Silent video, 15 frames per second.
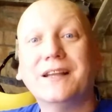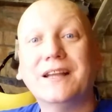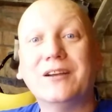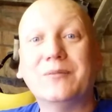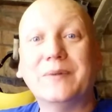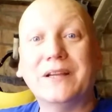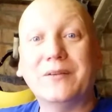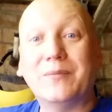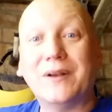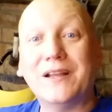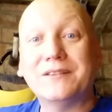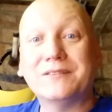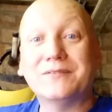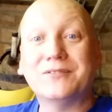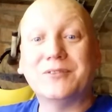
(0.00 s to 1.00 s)
It'll be a
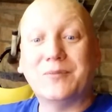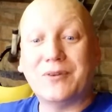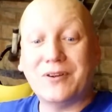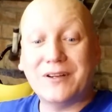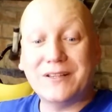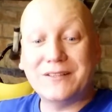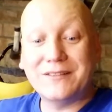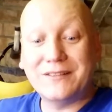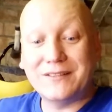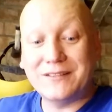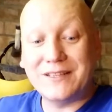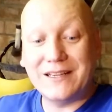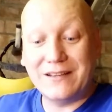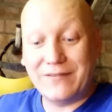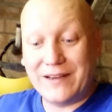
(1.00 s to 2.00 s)
pleasant surprise to
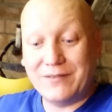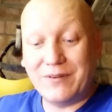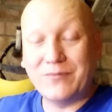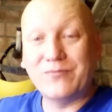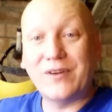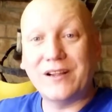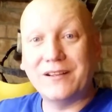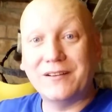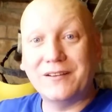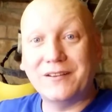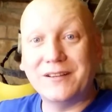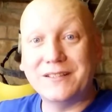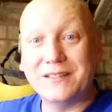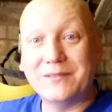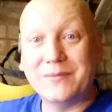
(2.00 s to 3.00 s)
see if anyone
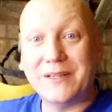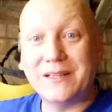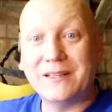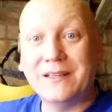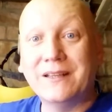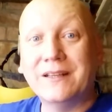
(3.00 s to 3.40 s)
recognises me.